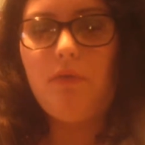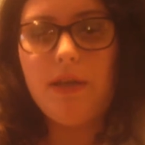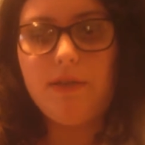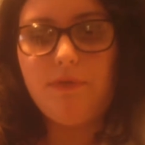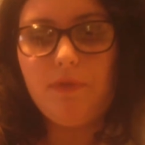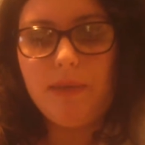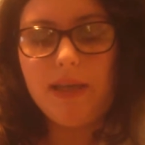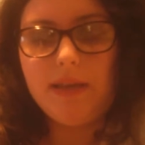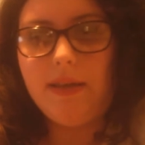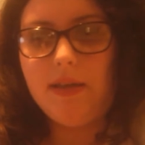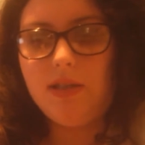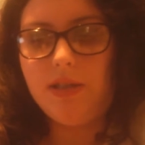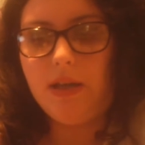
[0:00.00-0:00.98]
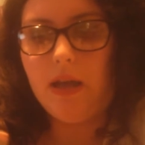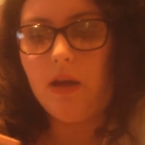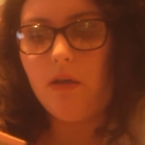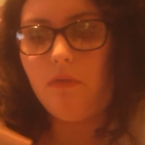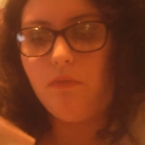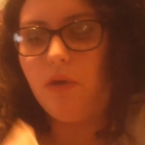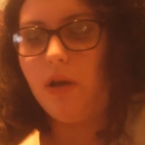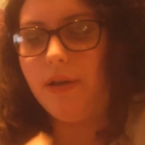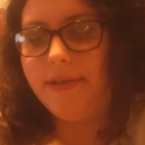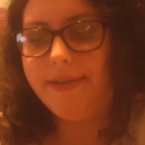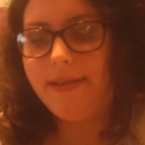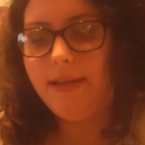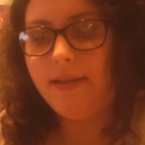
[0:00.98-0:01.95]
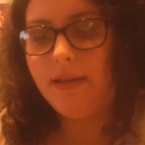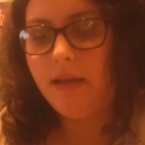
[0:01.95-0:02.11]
worked for me this year was